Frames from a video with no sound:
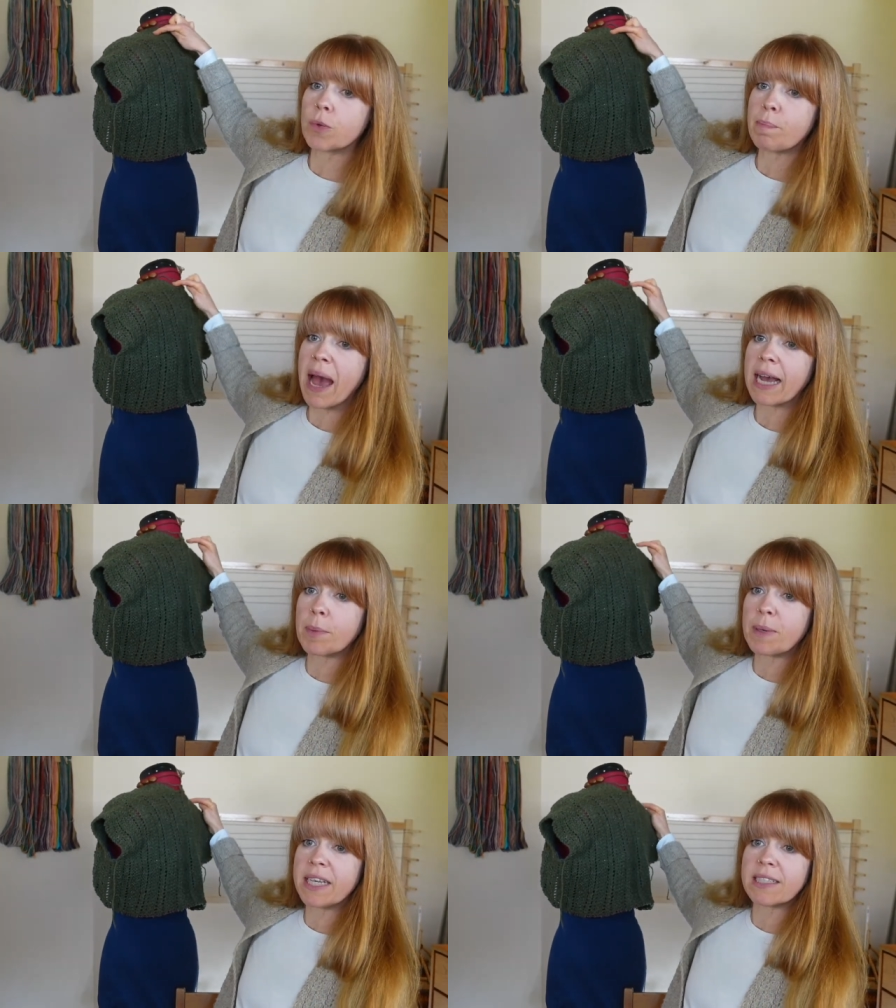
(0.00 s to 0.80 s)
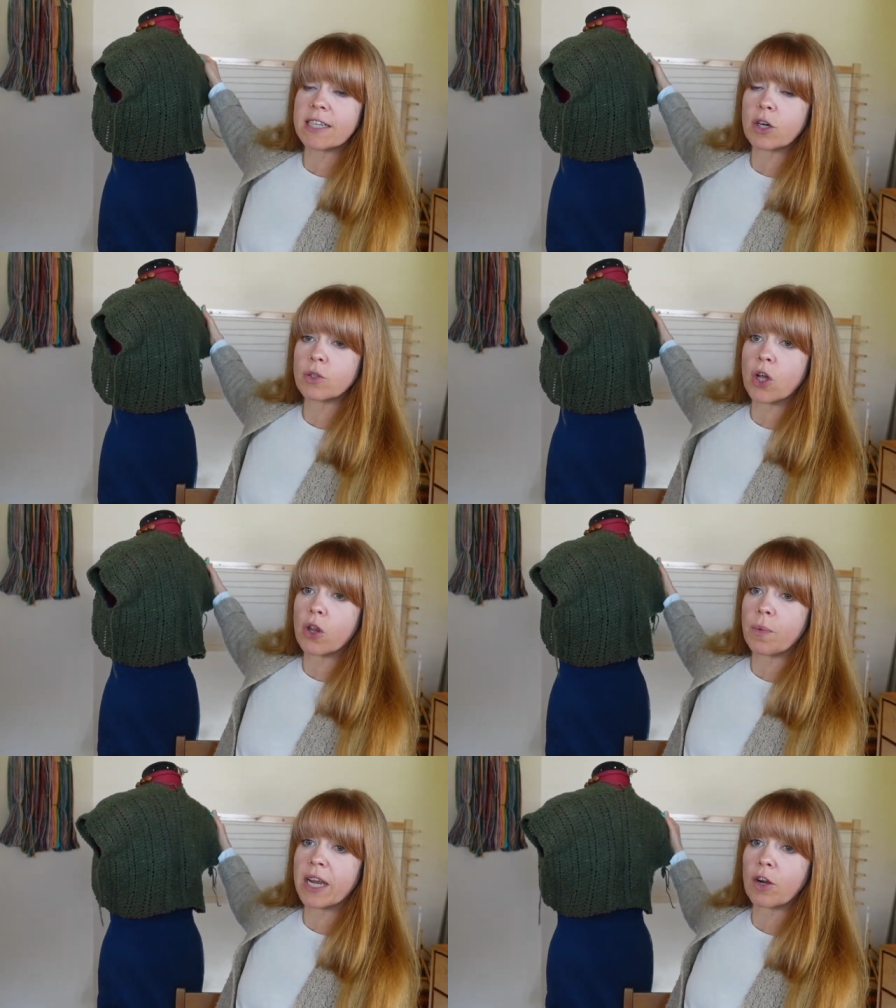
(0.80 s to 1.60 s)
your back piece that goes
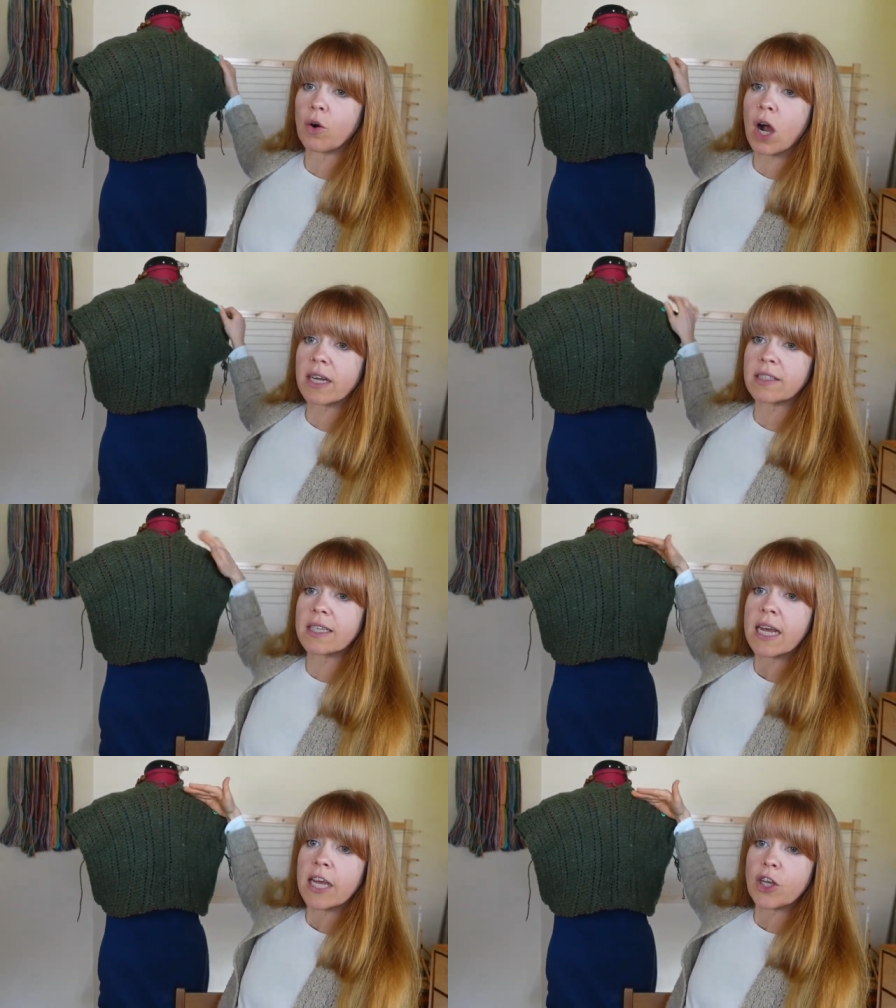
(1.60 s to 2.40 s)
all the way across.